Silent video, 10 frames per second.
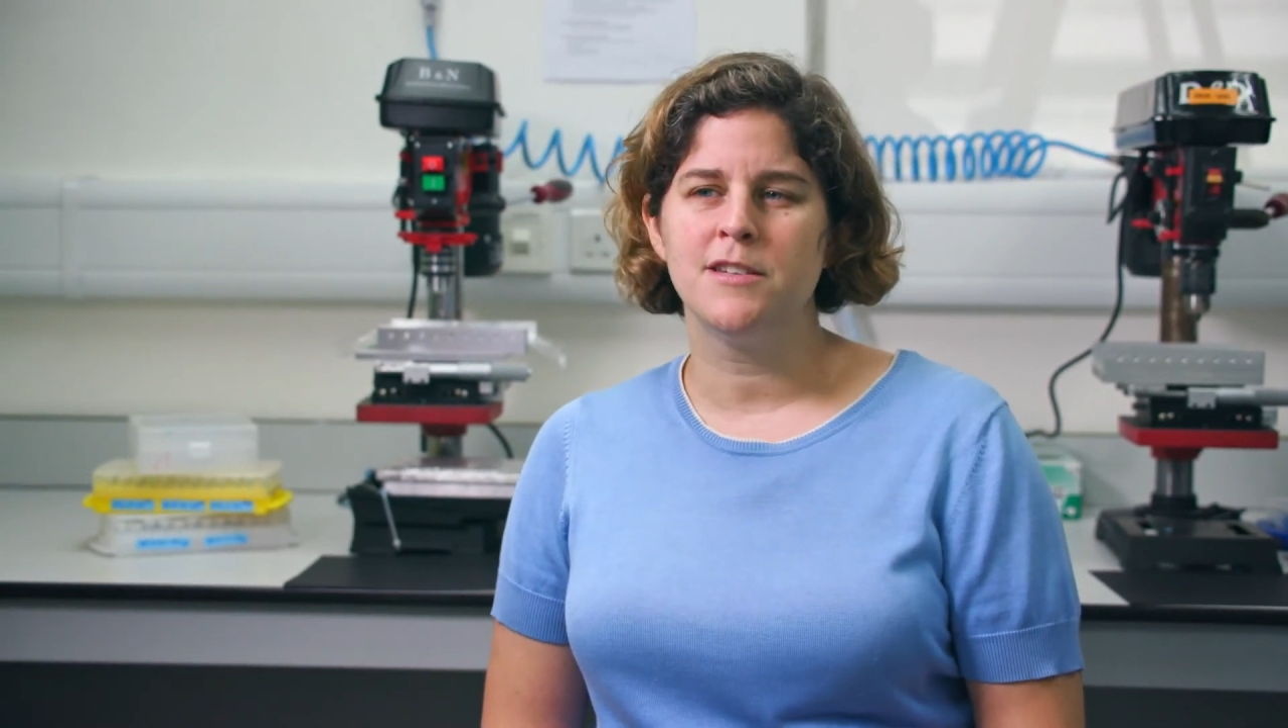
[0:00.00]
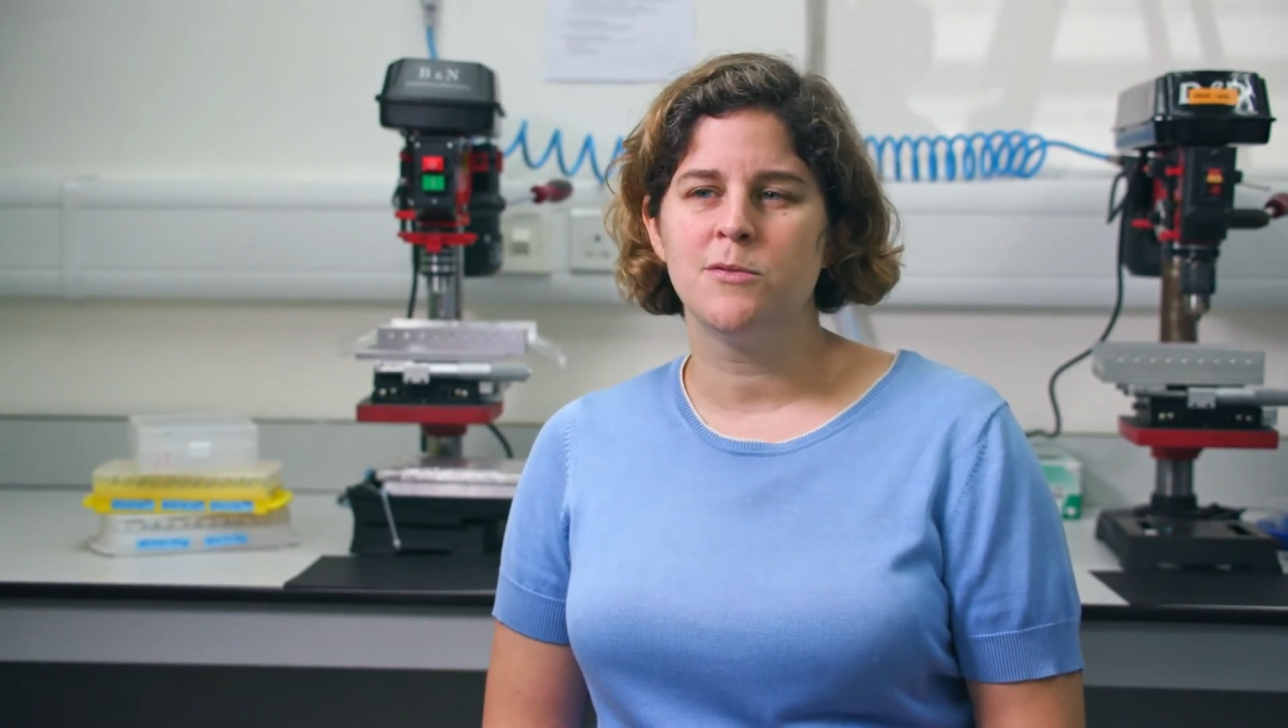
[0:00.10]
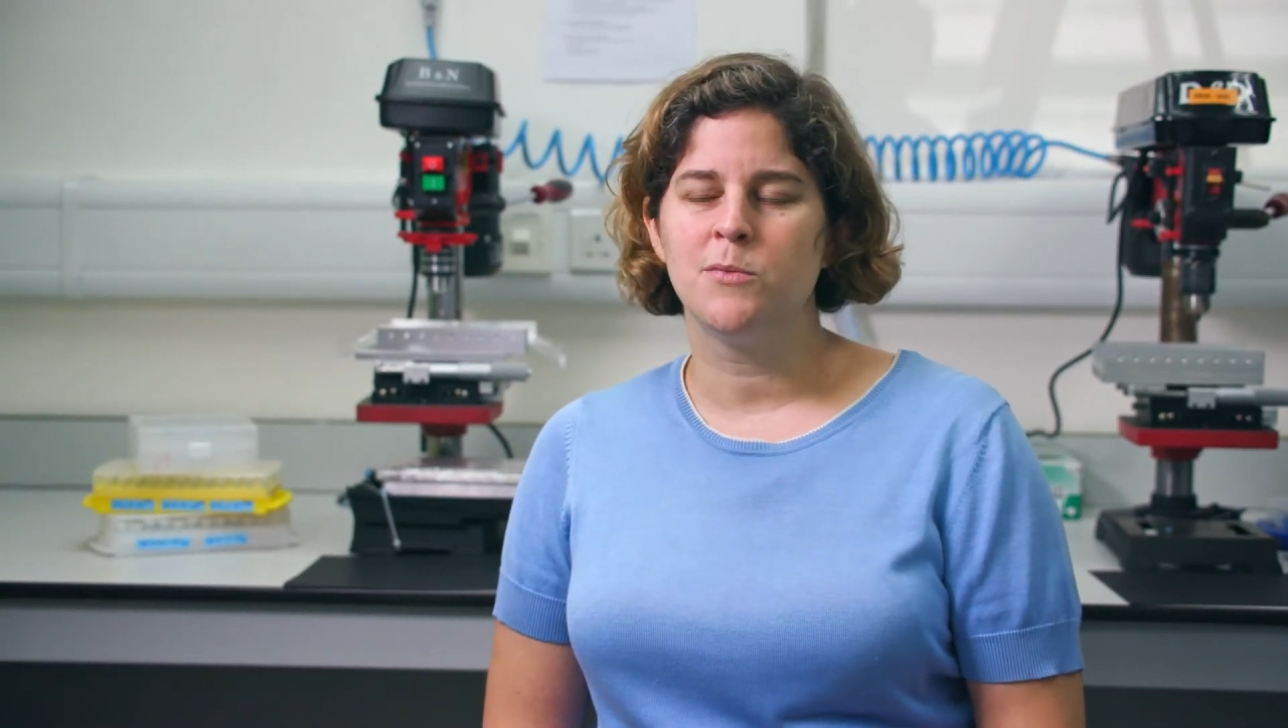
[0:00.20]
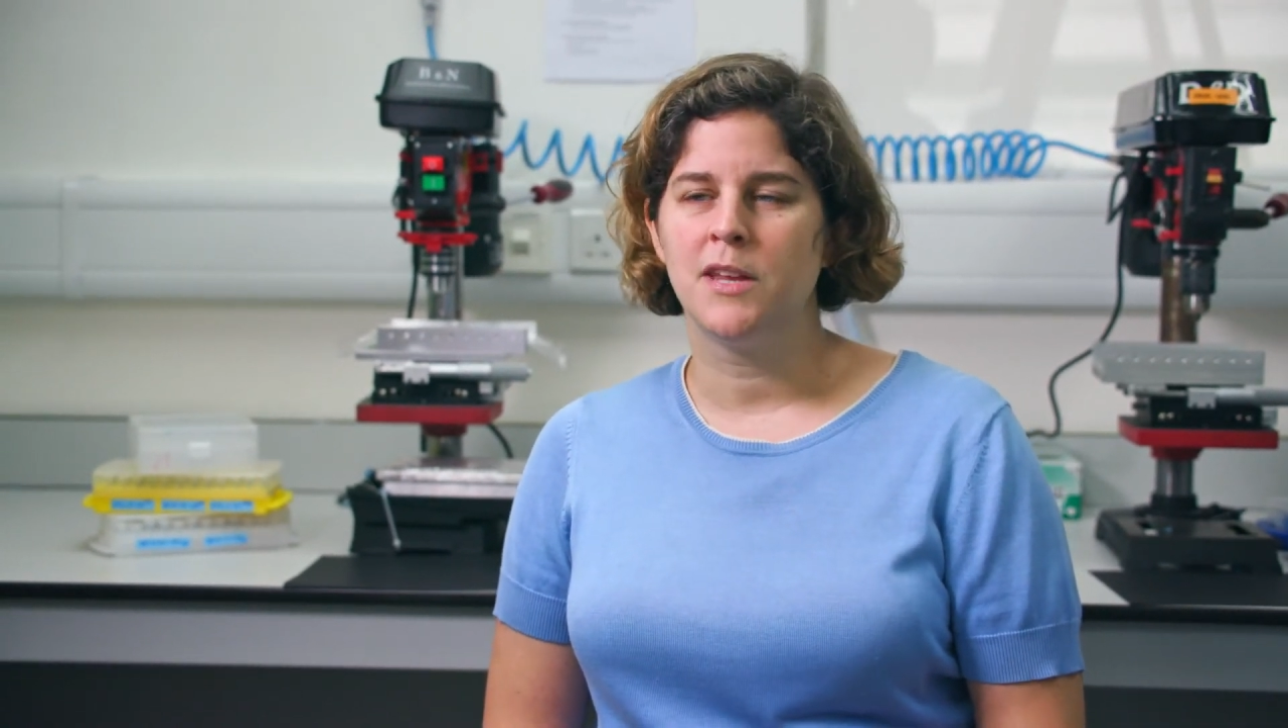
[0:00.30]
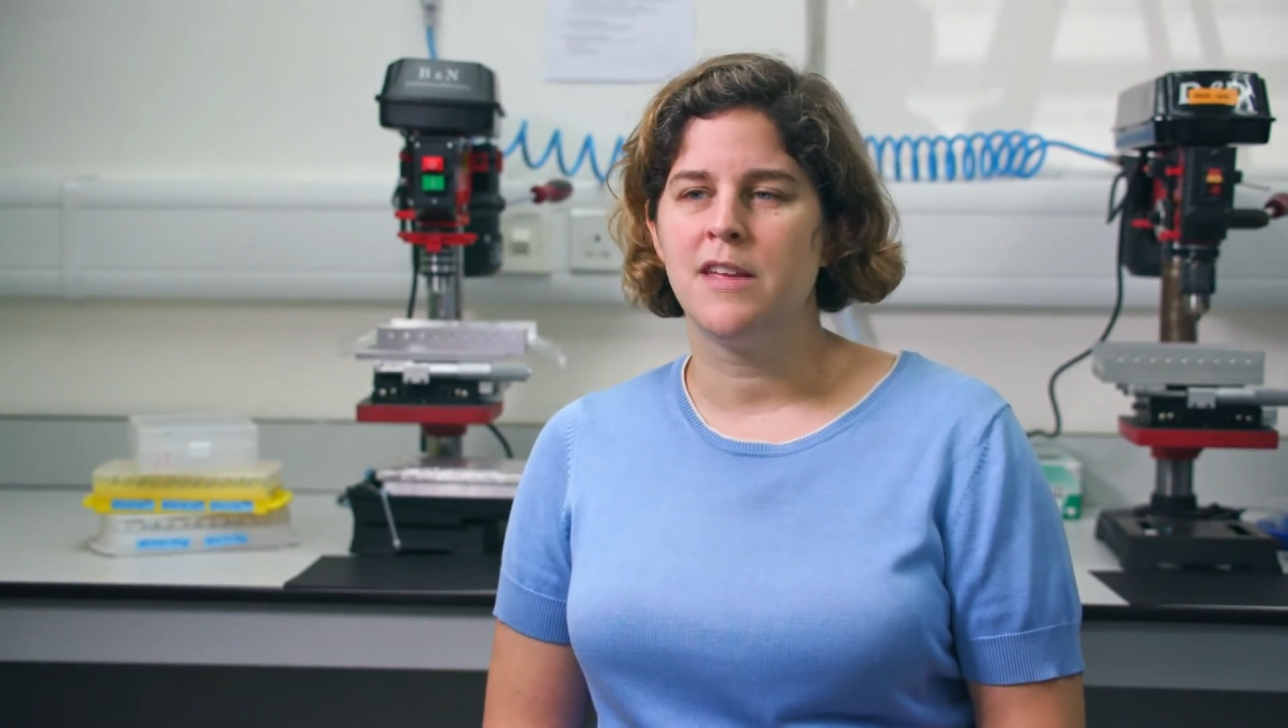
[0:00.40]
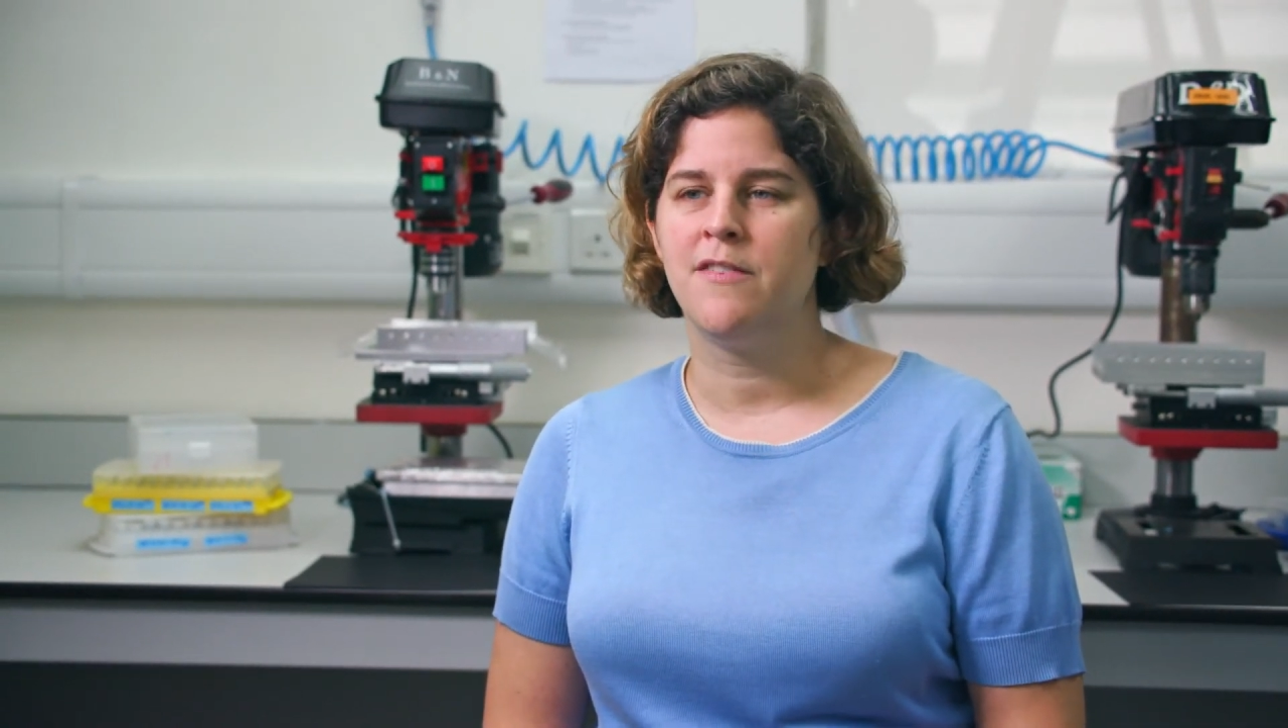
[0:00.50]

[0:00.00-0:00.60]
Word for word: also really